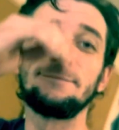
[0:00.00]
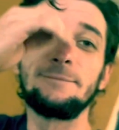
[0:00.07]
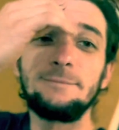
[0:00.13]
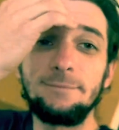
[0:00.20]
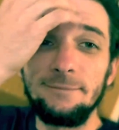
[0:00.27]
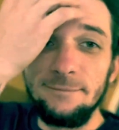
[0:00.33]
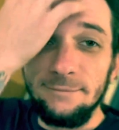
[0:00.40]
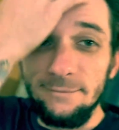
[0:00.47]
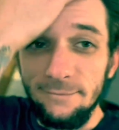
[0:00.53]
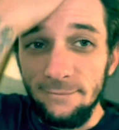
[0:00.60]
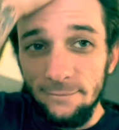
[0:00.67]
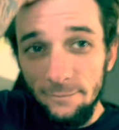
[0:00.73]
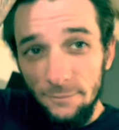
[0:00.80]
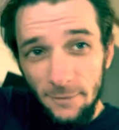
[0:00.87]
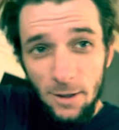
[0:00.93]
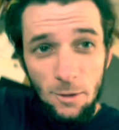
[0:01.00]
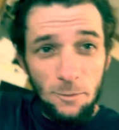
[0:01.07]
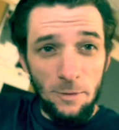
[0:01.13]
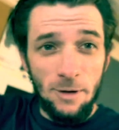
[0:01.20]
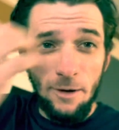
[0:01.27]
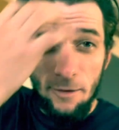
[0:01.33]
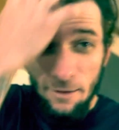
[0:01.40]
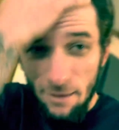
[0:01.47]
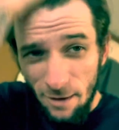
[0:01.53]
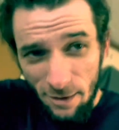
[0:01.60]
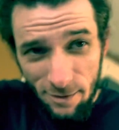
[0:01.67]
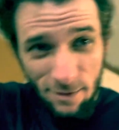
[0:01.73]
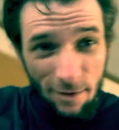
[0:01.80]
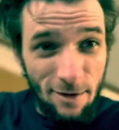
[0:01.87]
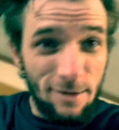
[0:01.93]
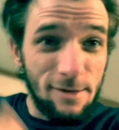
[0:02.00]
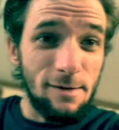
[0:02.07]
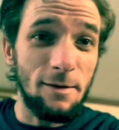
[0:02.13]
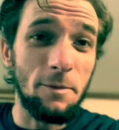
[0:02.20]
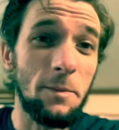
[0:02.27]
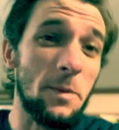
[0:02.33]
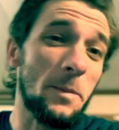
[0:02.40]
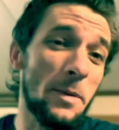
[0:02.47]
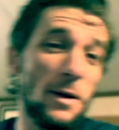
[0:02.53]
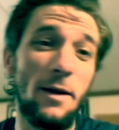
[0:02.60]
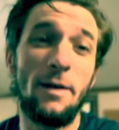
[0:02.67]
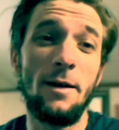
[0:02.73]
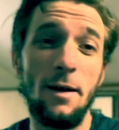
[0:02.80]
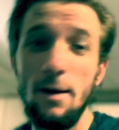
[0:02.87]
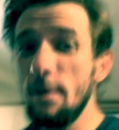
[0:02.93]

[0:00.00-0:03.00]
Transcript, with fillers: Mm, there we go. Hey, that's a little bit better.